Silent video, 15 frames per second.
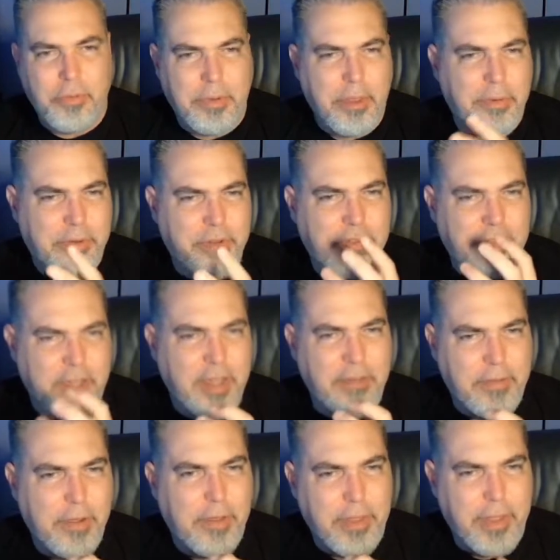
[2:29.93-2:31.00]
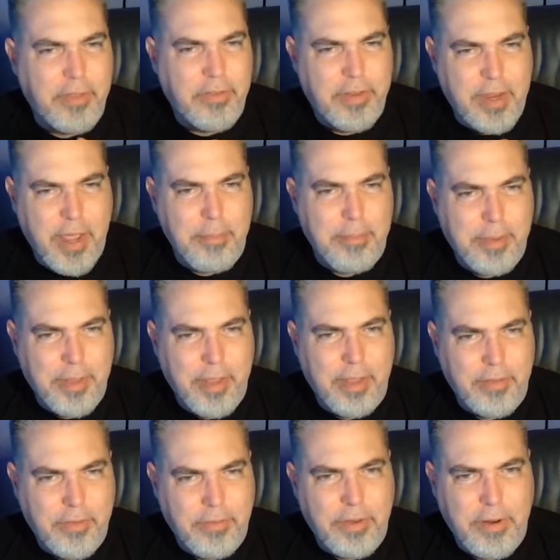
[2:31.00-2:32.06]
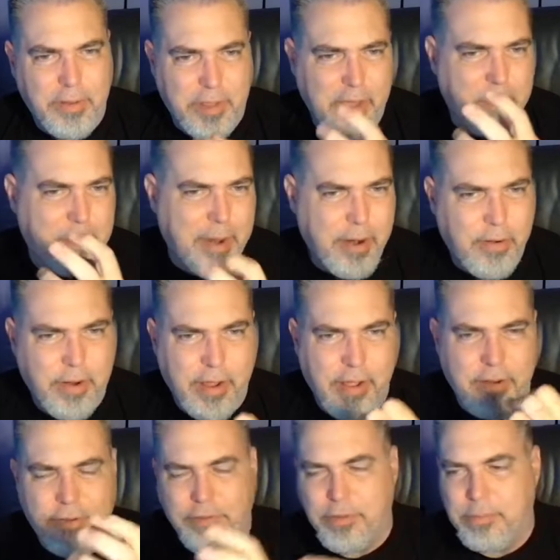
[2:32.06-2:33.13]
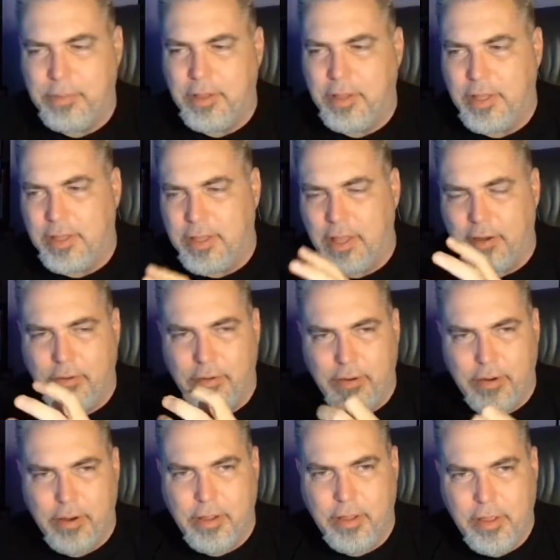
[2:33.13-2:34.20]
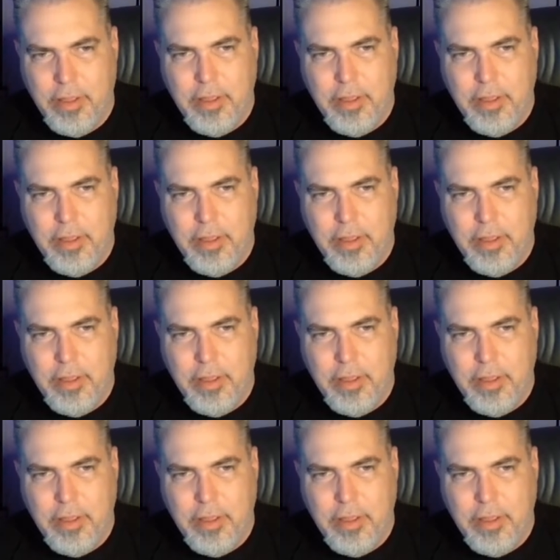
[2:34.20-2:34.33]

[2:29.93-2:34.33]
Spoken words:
where they would just give you these templates of, you know, like a Paragon or something like that, or